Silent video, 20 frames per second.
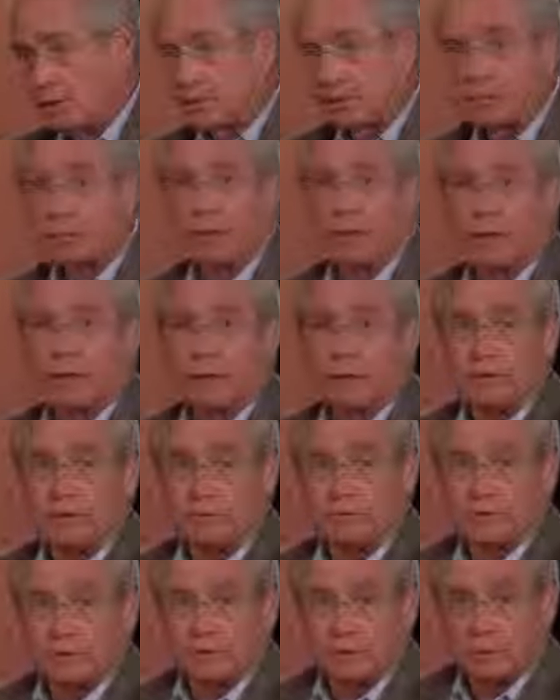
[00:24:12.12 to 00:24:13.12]
then the play is
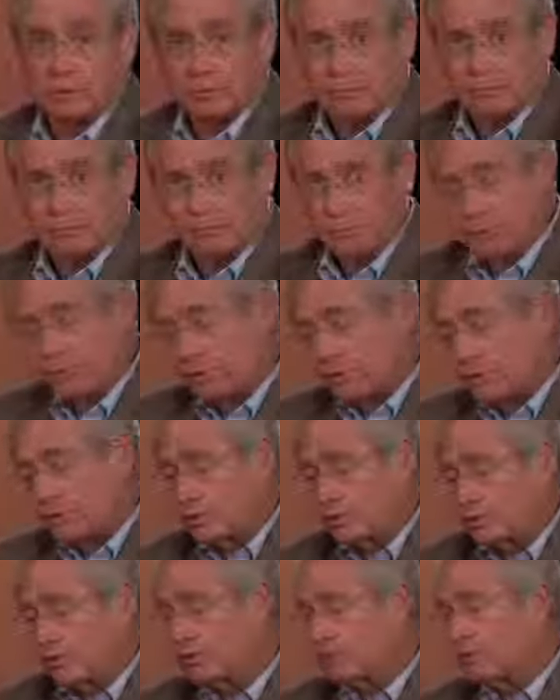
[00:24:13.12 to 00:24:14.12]
just, uh, turned
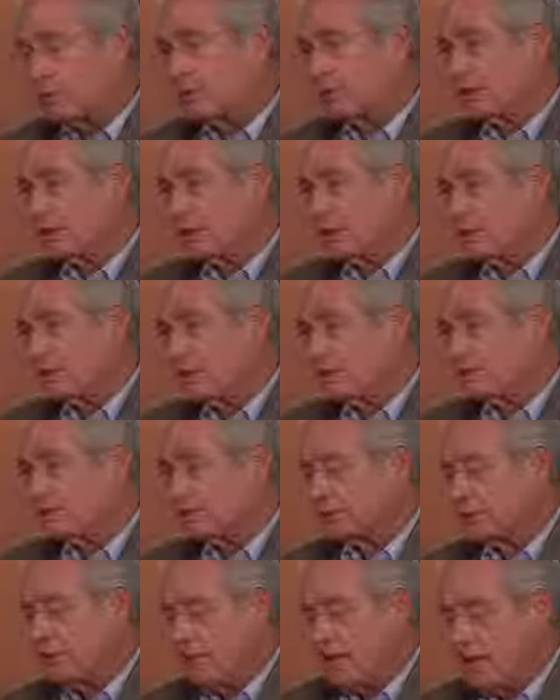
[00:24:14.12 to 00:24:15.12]
over to somebody else,
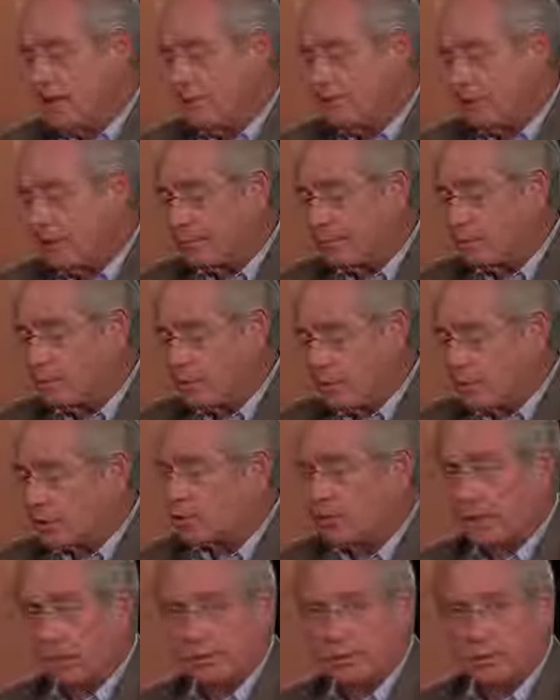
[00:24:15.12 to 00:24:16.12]
and mm -hmm. people will
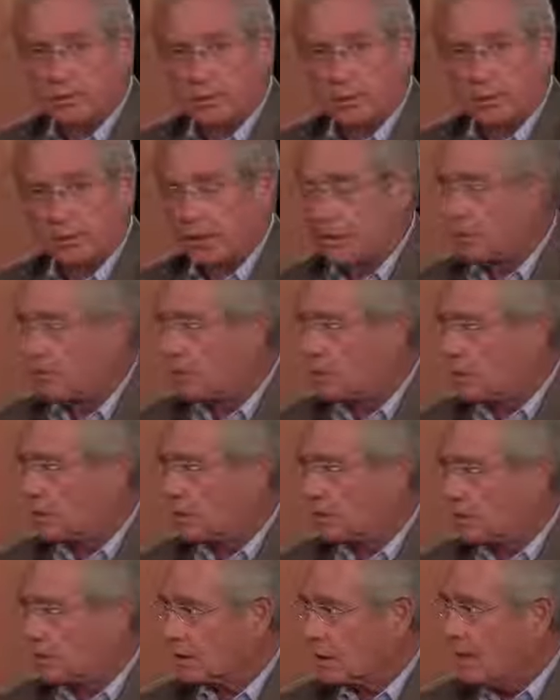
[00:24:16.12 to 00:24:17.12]
agree to a limited run.
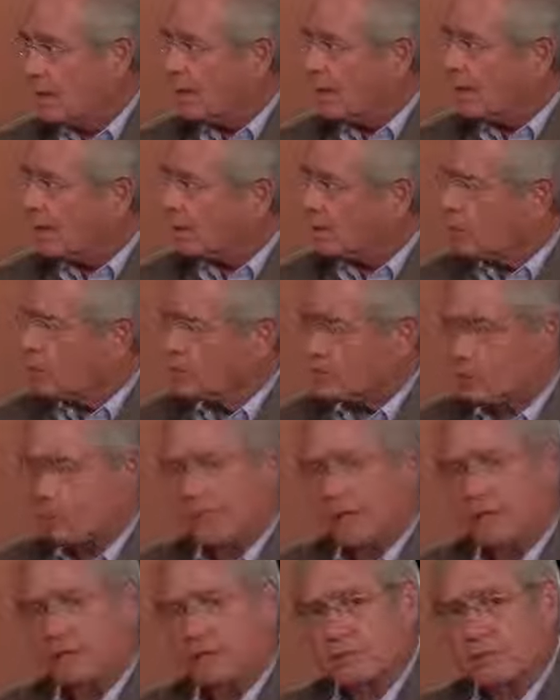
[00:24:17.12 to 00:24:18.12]
And, and you know what's
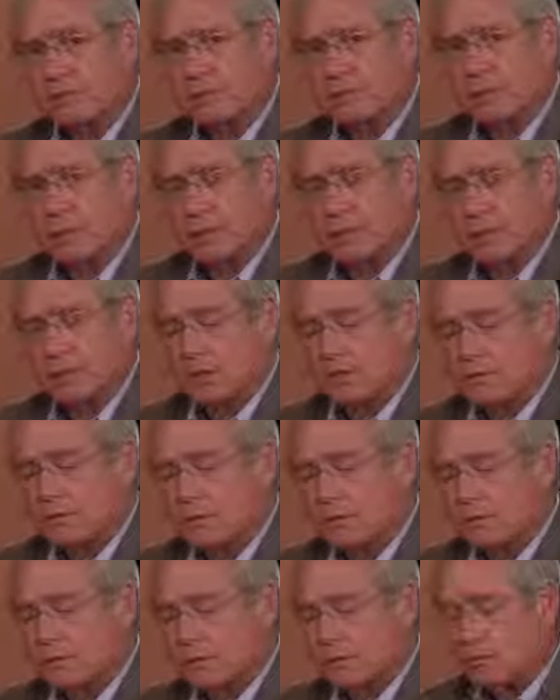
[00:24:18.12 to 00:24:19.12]
amazing to me is
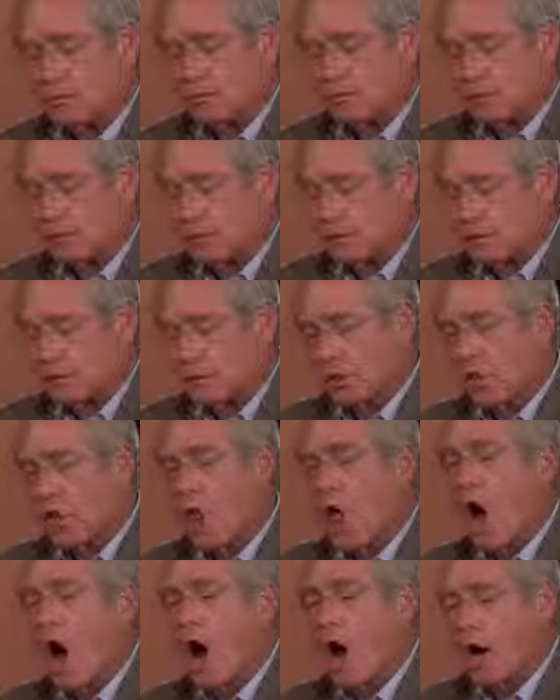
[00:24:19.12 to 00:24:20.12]
when you go to see the
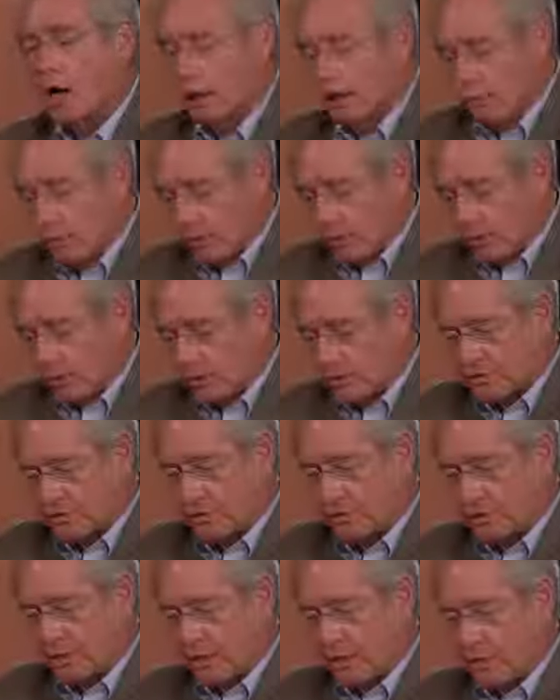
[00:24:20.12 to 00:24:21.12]
long-running ones,
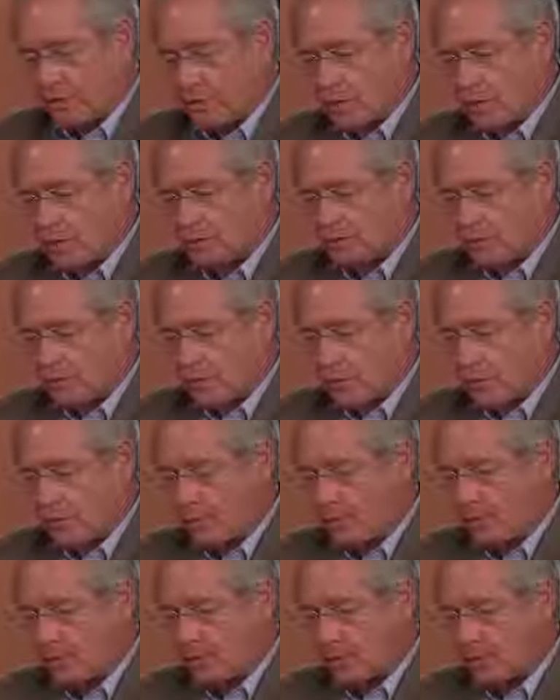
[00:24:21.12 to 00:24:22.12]
the Les Mis, the
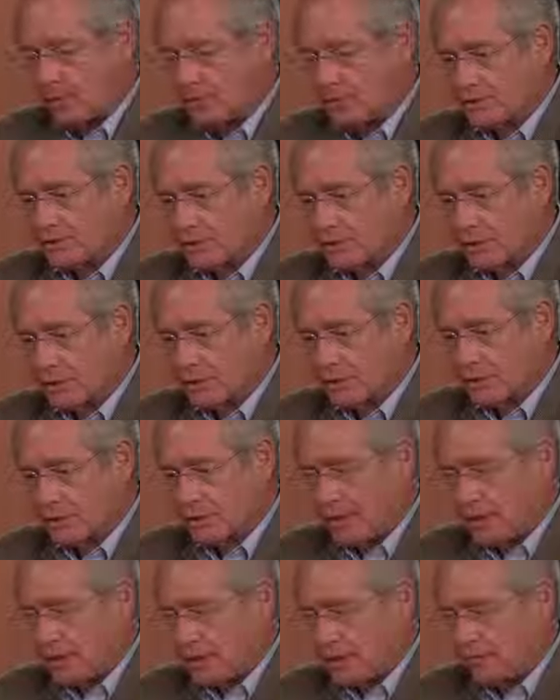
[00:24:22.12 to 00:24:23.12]
Mamma Mia's, the
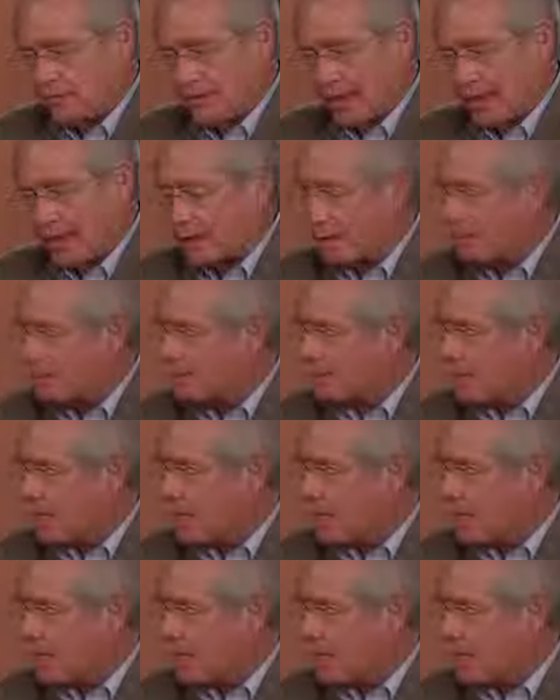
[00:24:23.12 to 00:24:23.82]
uh, Lion Phantoms,